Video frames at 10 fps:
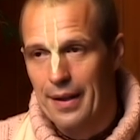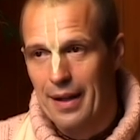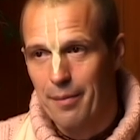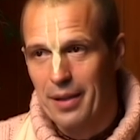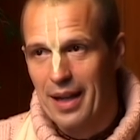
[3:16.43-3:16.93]

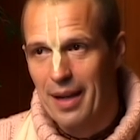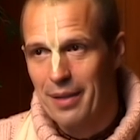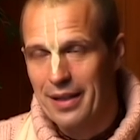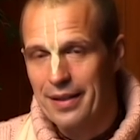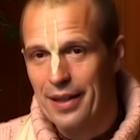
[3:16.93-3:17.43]
I became
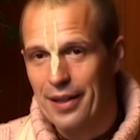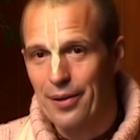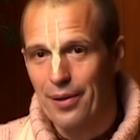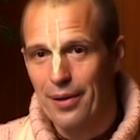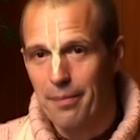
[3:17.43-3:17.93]

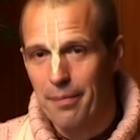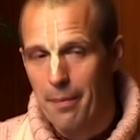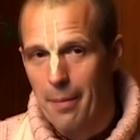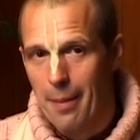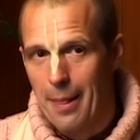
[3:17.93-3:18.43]
insecure,
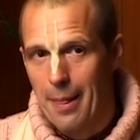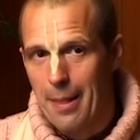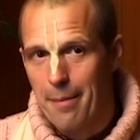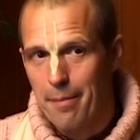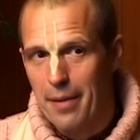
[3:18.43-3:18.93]

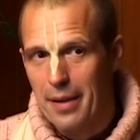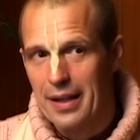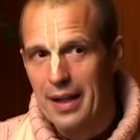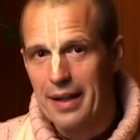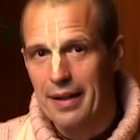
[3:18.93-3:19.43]
but
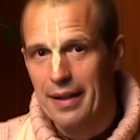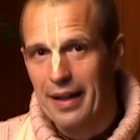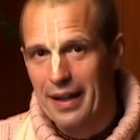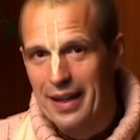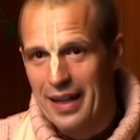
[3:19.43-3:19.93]
I
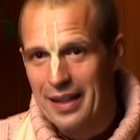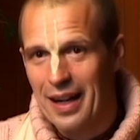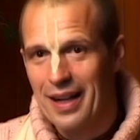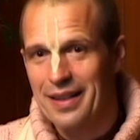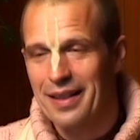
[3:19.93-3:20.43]
again
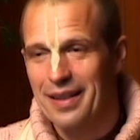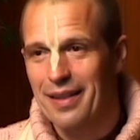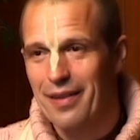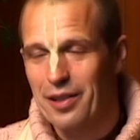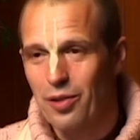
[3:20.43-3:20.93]
answered the
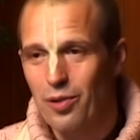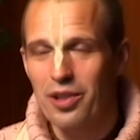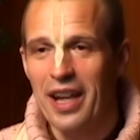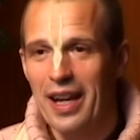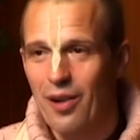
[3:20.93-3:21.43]
question. You
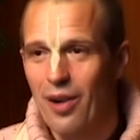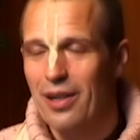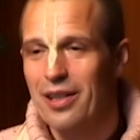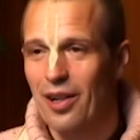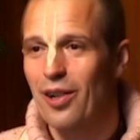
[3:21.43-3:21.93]
say God
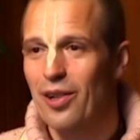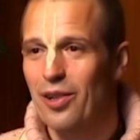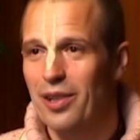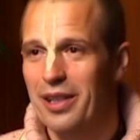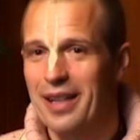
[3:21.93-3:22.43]
is all
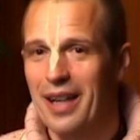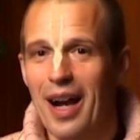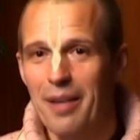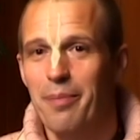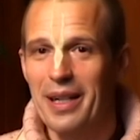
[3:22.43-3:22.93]
good, it
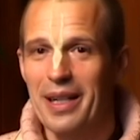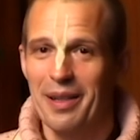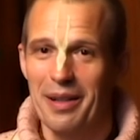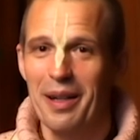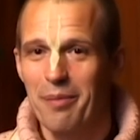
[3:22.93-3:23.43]
can't be,
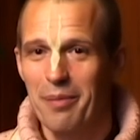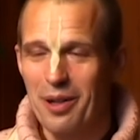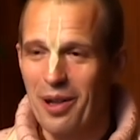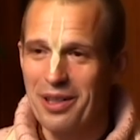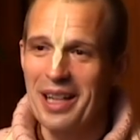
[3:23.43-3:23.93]

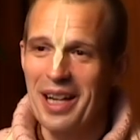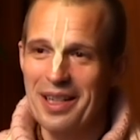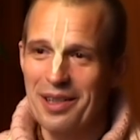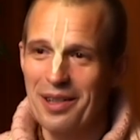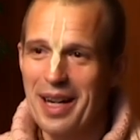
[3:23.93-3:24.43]
because he has
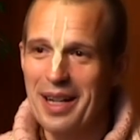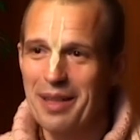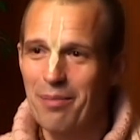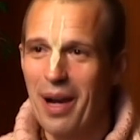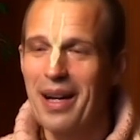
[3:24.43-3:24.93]

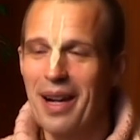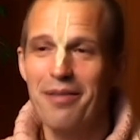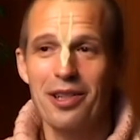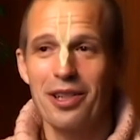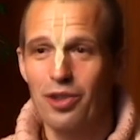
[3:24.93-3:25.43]
created Maya,
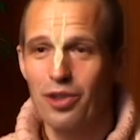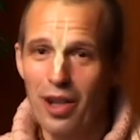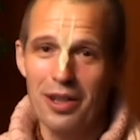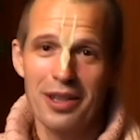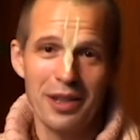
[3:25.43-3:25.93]
which is
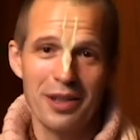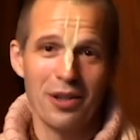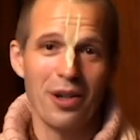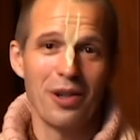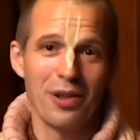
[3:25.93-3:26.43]
certainly not
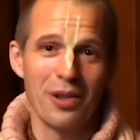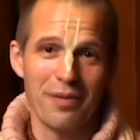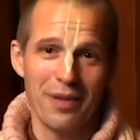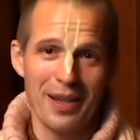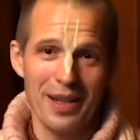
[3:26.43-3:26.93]
all
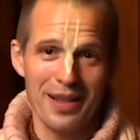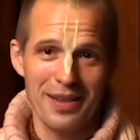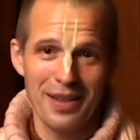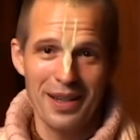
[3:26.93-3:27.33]
good with us.